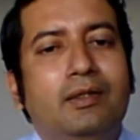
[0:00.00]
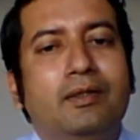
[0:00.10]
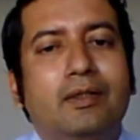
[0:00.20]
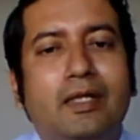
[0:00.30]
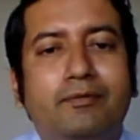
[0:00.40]

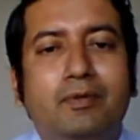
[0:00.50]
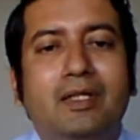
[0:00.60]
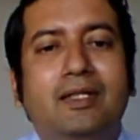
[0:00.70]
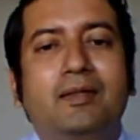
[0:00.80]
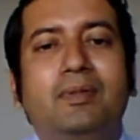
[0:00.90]
that would
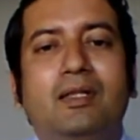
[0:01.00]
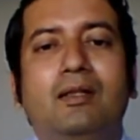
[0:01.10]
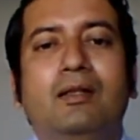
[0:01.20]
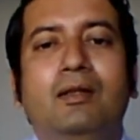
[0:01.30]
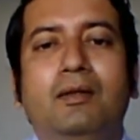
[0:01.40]
enable
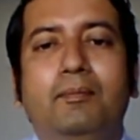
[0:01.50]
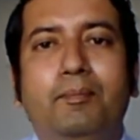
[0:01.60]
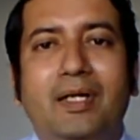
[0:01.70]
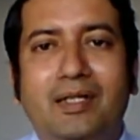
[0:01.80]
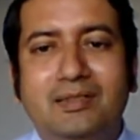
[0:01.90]

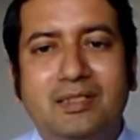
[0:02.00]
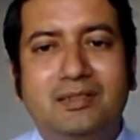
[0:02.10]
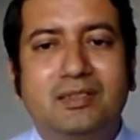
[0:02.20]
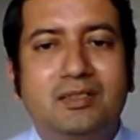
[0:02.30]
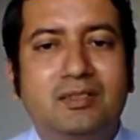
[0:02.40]
better
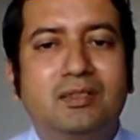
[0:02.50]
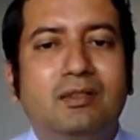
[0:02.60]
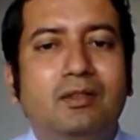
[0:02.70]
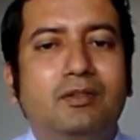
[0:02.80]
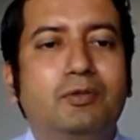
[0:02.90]
success
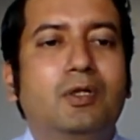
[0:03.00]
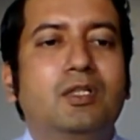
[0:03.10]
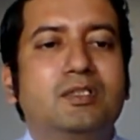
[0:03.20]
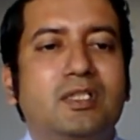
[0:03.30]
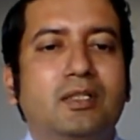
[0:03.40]
to all
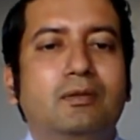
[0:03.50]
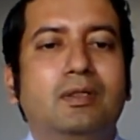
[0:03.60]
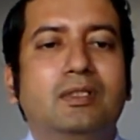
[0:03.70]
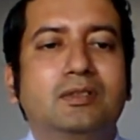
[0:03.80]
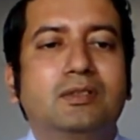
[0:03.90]

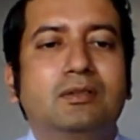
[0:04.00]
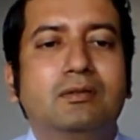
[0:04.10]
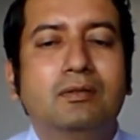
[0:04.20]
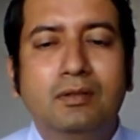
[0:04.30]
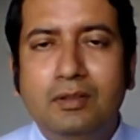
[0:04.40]
stakeholders.
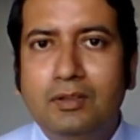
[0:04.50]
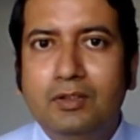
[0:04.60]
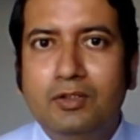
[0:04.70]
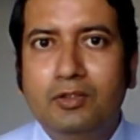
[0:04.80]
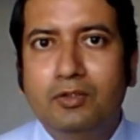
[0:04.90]

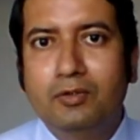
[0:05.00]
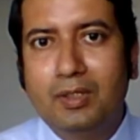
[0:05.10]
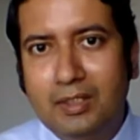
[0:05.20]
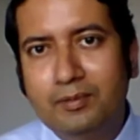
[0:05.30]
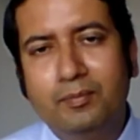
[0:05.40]
To
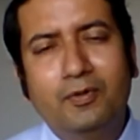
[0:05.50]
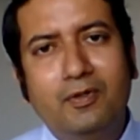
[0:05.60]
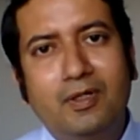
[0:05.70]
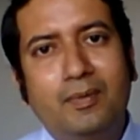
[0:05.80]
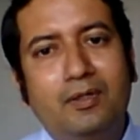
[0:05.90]
learn more
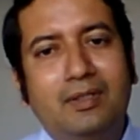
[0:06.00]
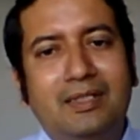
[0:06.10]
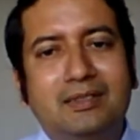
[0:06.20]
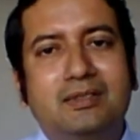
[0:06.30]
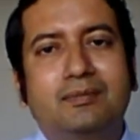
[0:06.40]
about
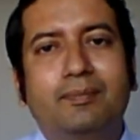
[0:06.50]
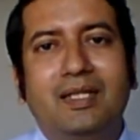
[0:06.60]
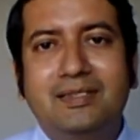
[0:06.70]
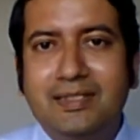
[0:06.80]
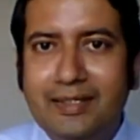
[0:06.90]
this,
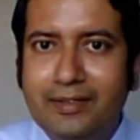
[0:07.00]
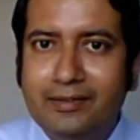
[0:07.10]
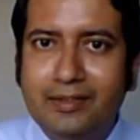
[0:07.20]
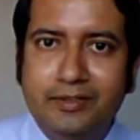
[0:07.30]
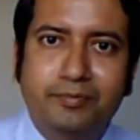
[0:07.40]
please get in
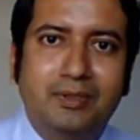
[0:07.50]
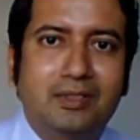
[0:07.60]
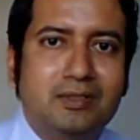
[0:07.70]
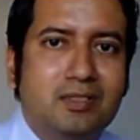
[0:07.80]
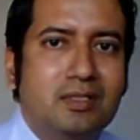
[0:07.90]
touch with
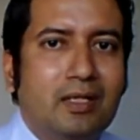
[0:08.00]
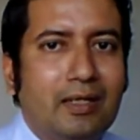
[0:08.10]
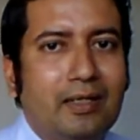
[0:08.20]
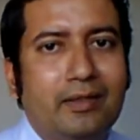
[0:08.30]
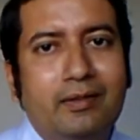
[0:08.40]
us
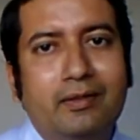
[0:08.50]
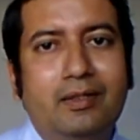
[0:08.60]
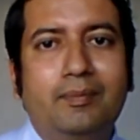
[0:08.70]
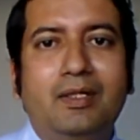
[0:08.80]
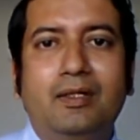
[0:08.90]
at
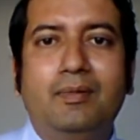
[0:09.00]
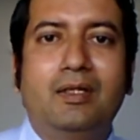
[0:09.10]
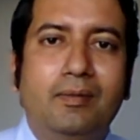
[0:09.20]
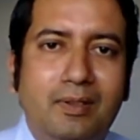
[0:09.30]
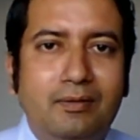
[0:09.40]

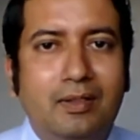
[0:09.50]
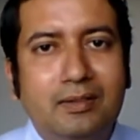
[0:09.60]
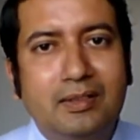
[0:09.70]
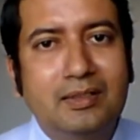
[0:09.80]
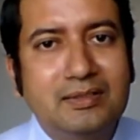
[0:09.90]

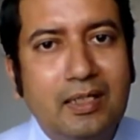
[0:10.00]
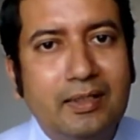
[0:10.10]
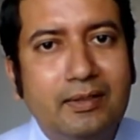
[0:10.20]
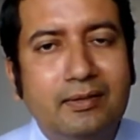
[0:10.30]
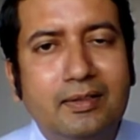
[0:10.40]

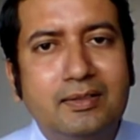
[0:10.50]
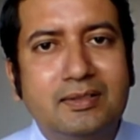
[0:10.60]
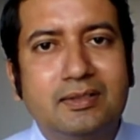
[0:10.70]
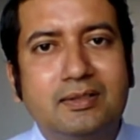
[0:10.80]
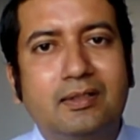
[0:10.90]

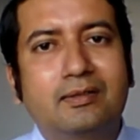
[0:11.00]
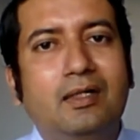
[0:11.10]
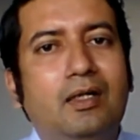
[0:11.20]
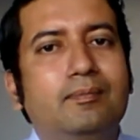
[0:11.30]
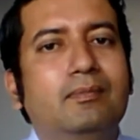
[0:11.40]

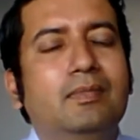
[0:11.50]
www.consultingconnoisseurs.com.